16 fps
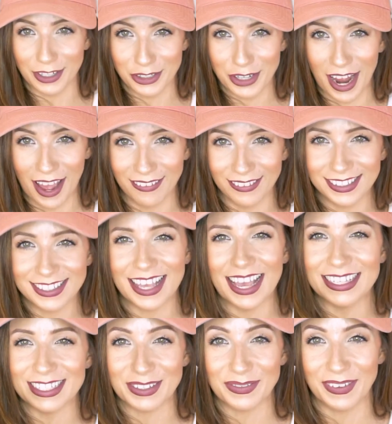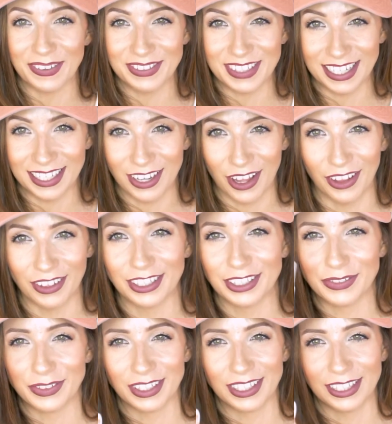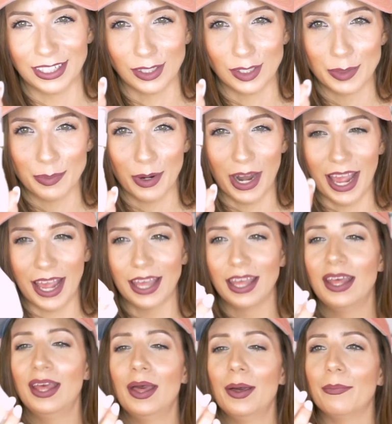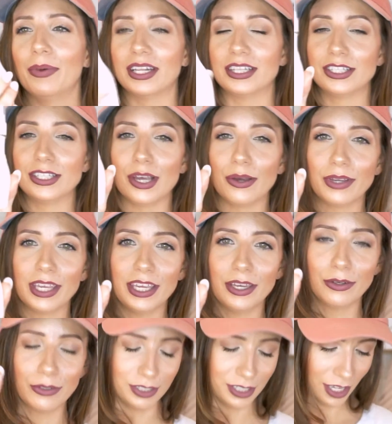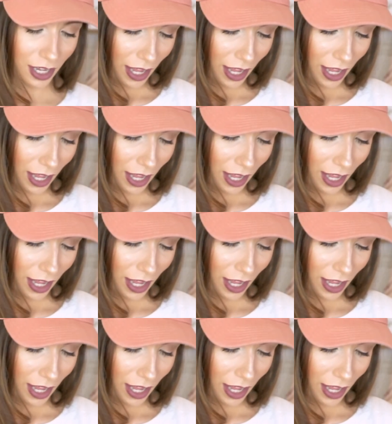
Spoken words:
travel size is $15 for a little spray. But it's so cute.